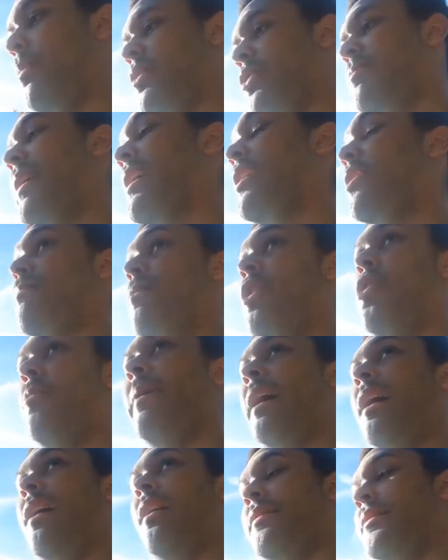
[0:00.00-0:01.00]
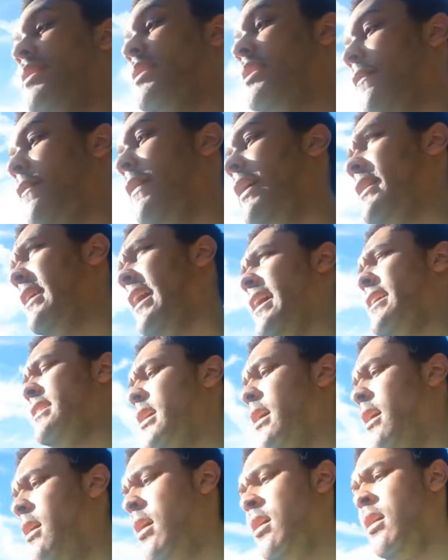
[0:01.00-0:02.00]
was made on mobile and stuff like
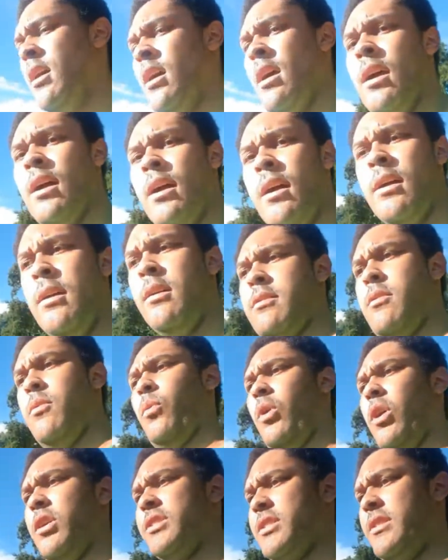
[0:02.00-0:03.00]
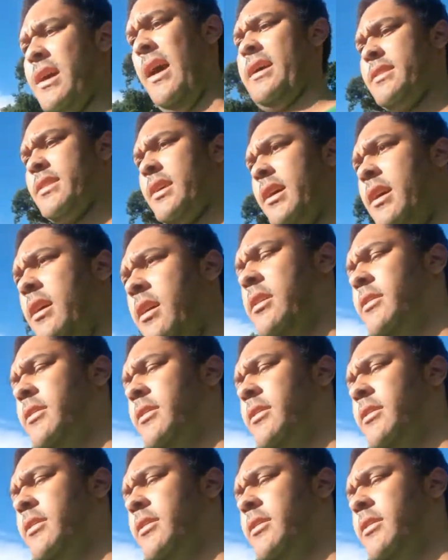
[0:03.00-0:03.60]
that, was that